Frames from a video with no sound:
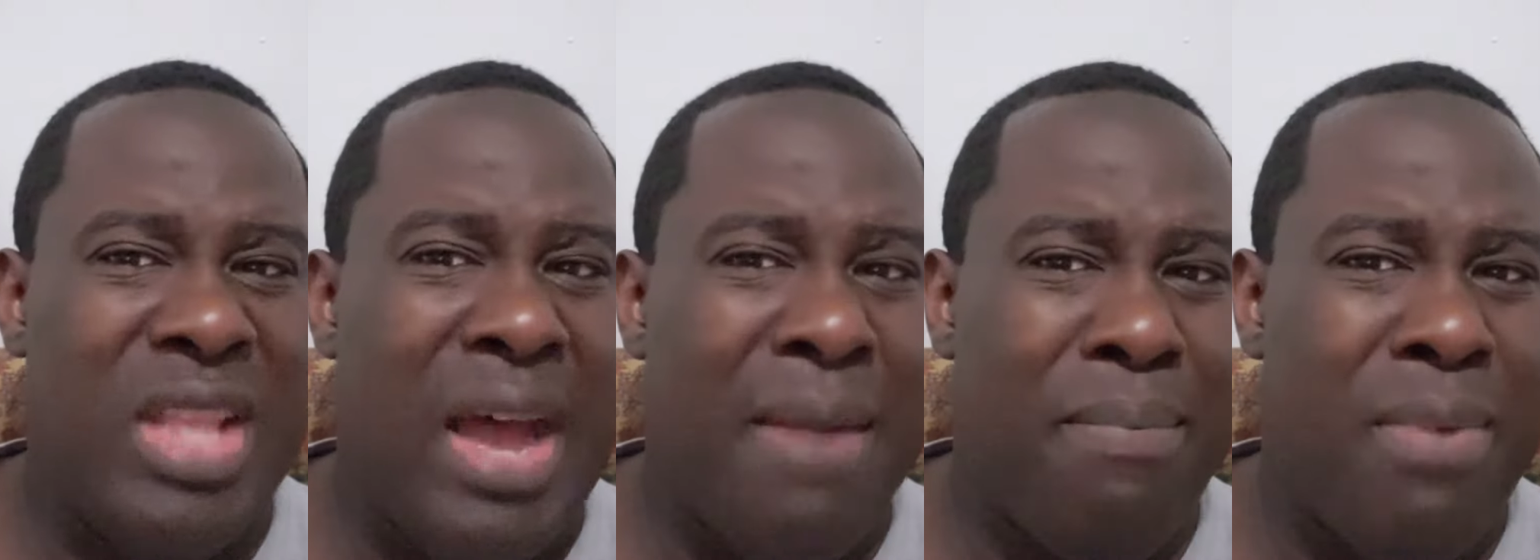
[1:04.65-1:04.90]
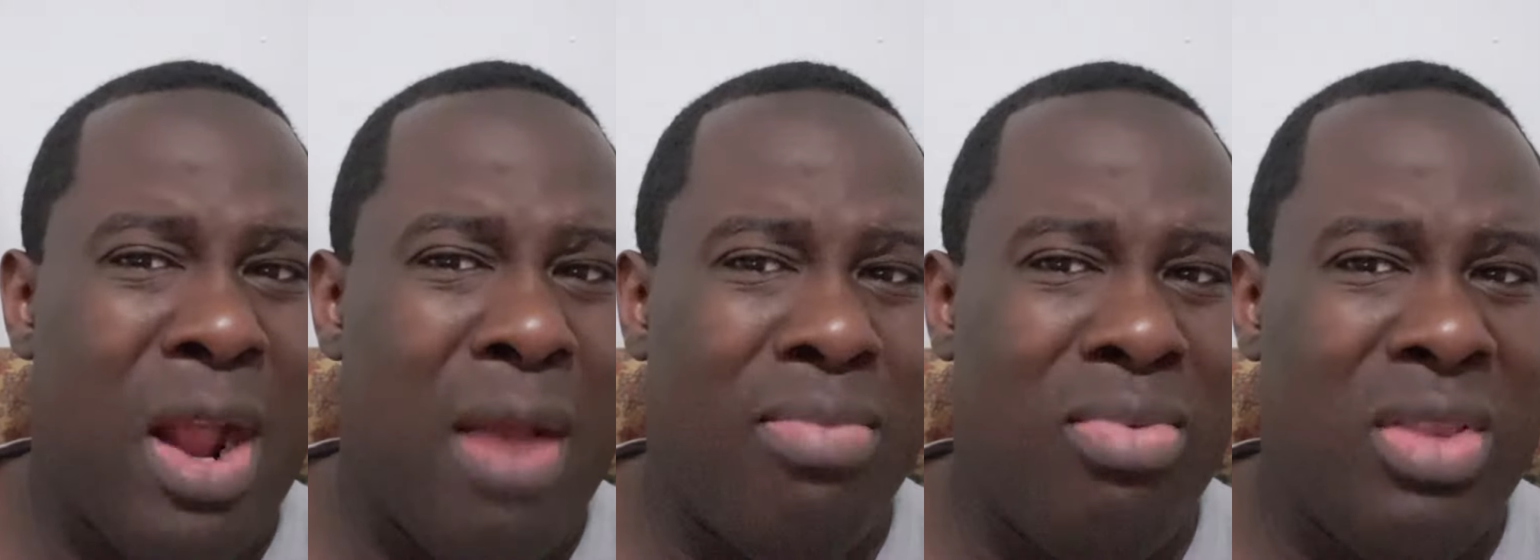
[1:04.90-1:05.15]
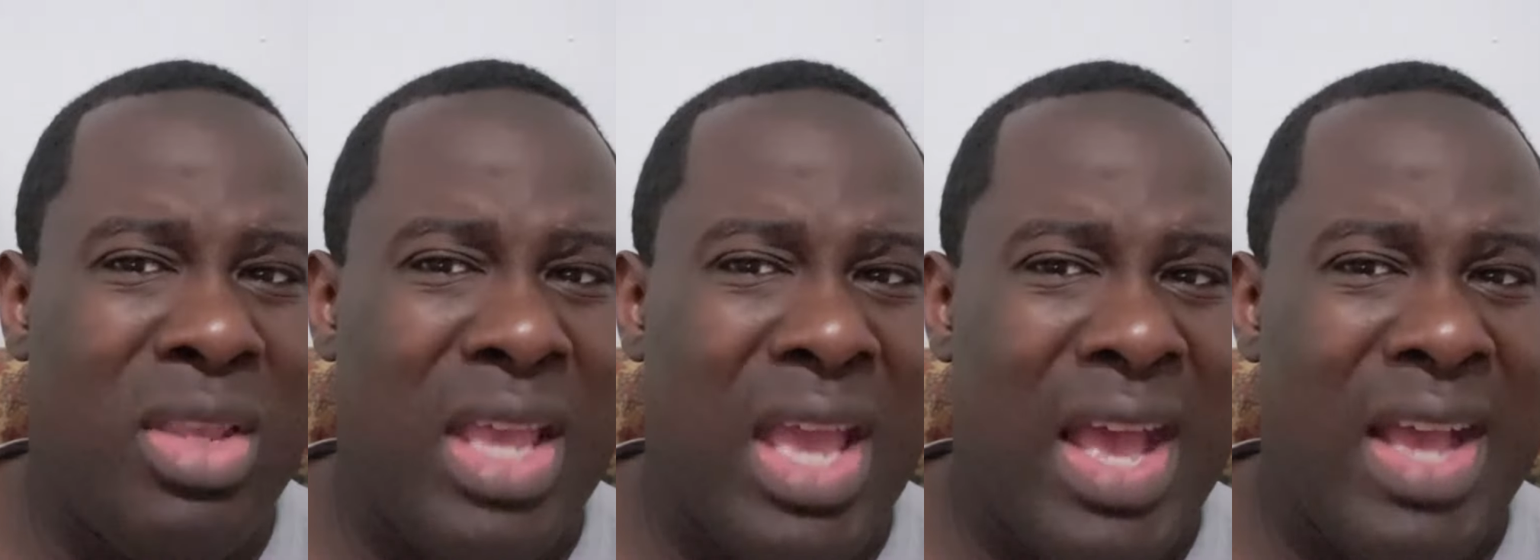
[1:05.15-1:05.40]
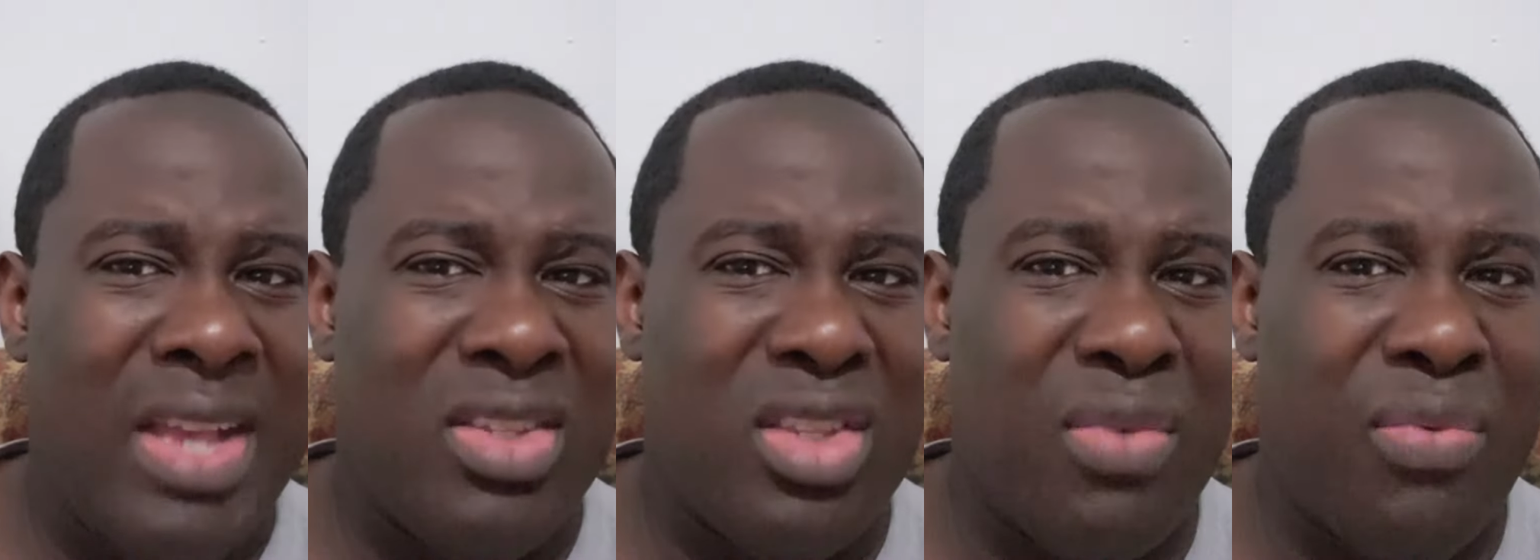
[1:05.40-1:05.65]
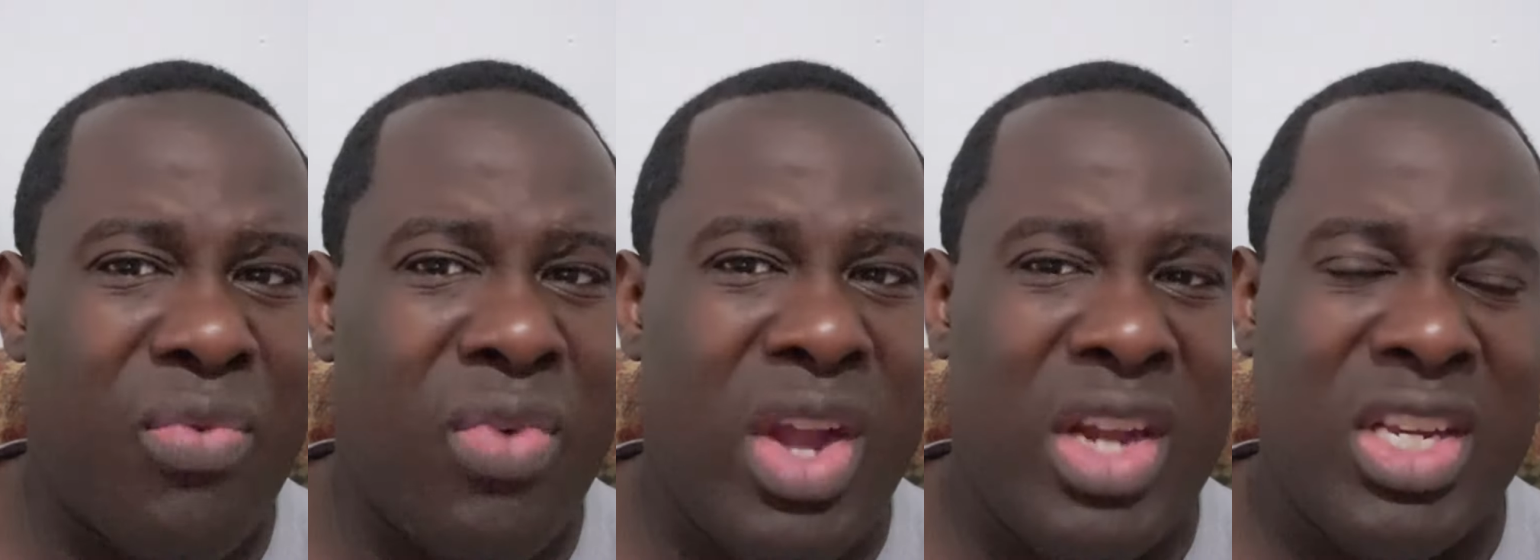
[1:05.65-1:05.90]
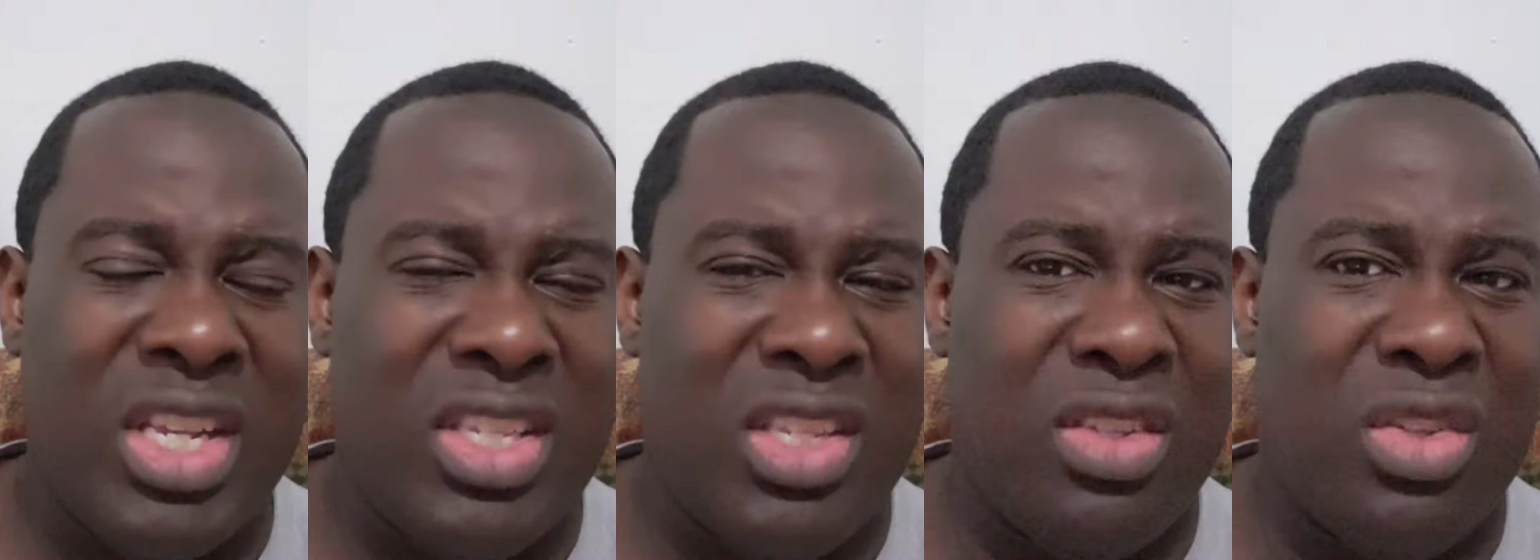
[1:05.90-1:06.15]
not probably as the
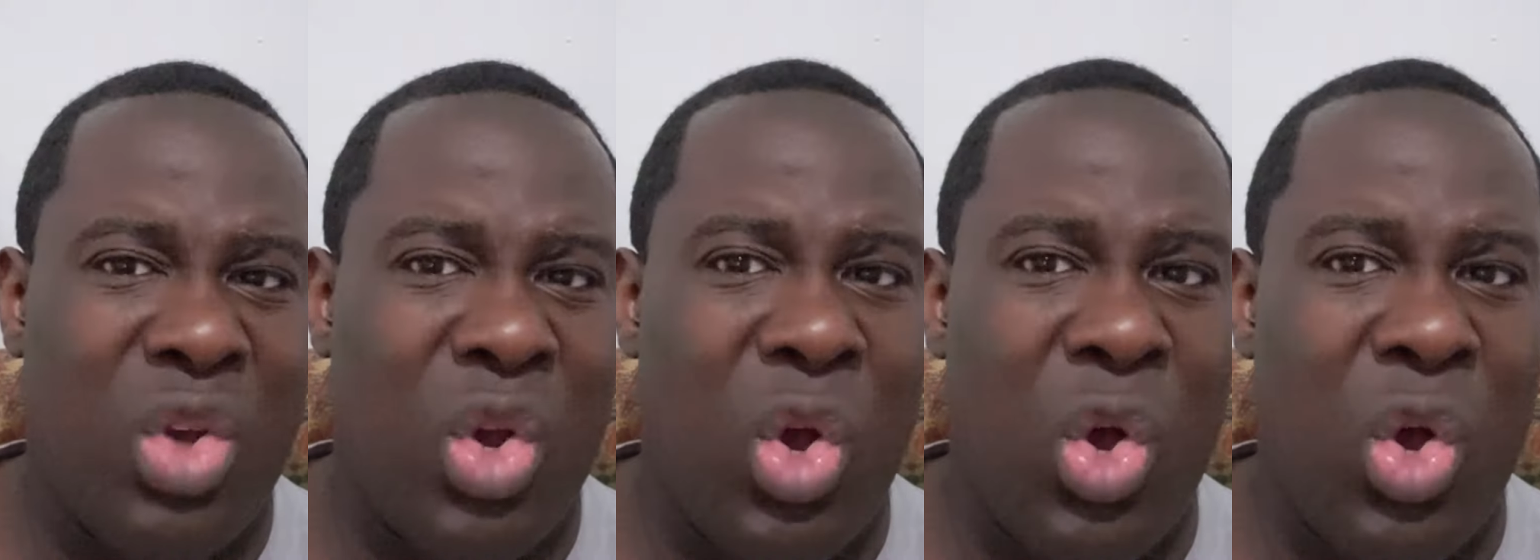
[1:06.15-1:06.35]
franchise as a